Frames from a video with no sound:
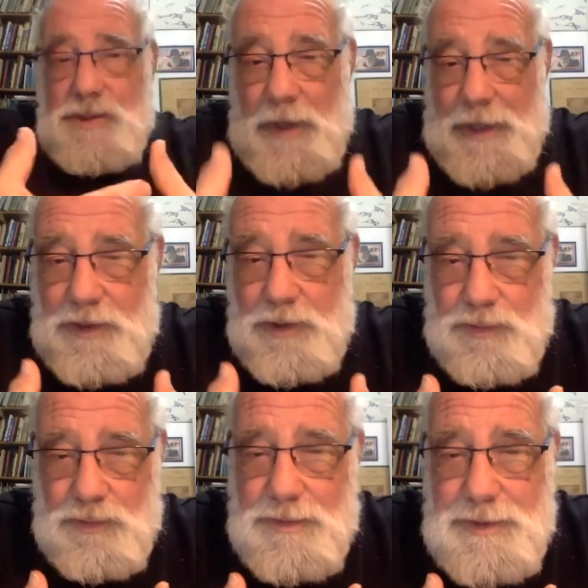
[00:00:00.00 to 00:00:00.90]
trying to
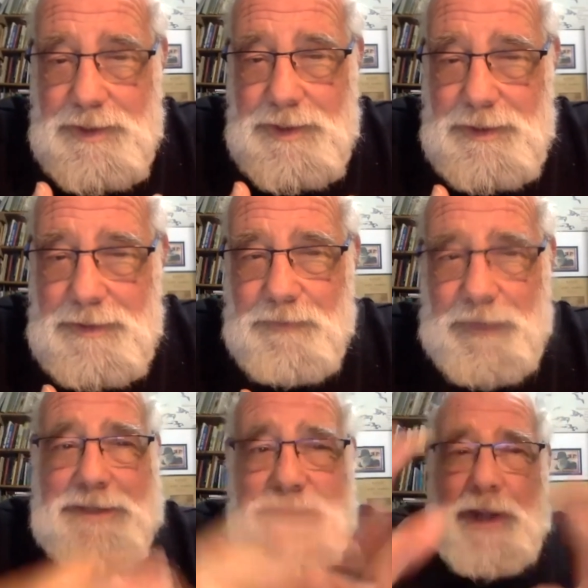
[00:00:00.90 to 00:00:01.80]
do.
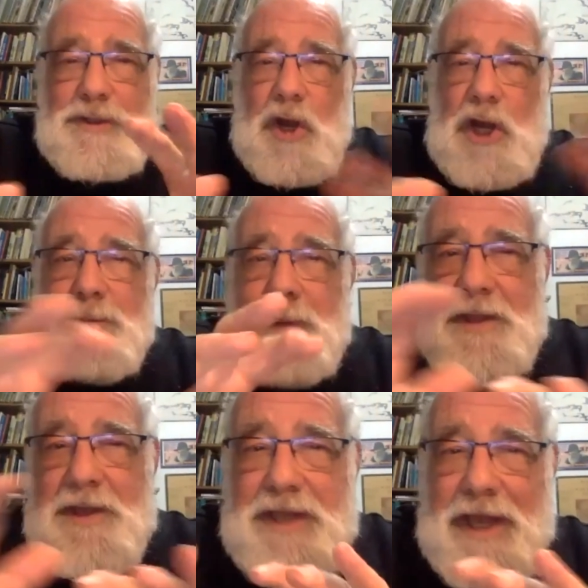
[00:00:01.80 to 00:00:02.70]
That's why I talk about
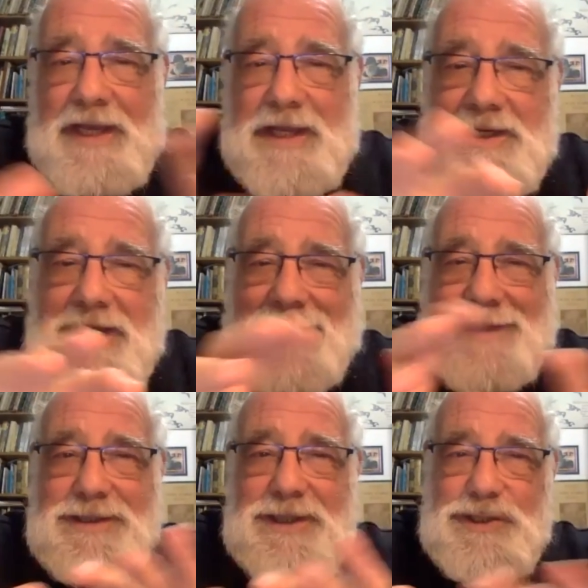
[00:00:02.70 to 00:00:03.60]
the delicate
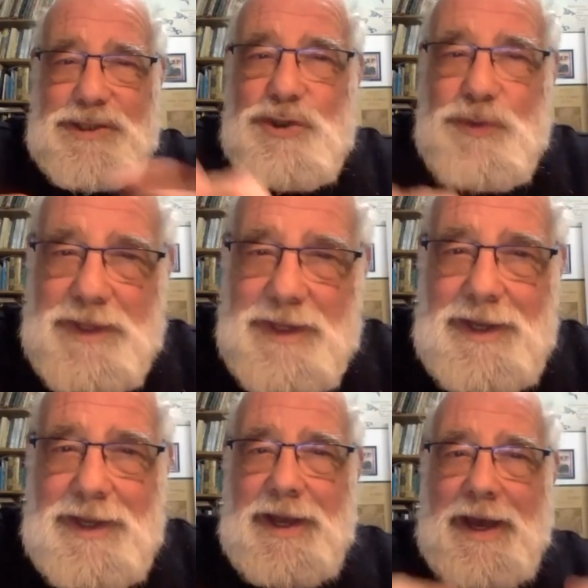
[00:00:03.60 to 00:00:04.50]
dance that they're doing.
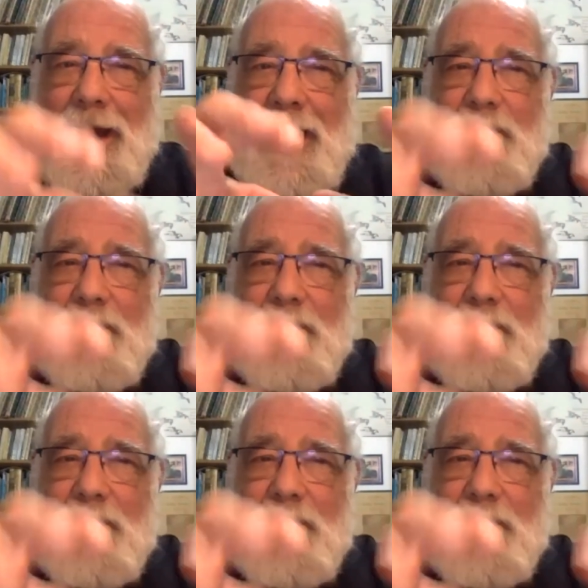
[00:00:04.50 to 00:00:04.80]
How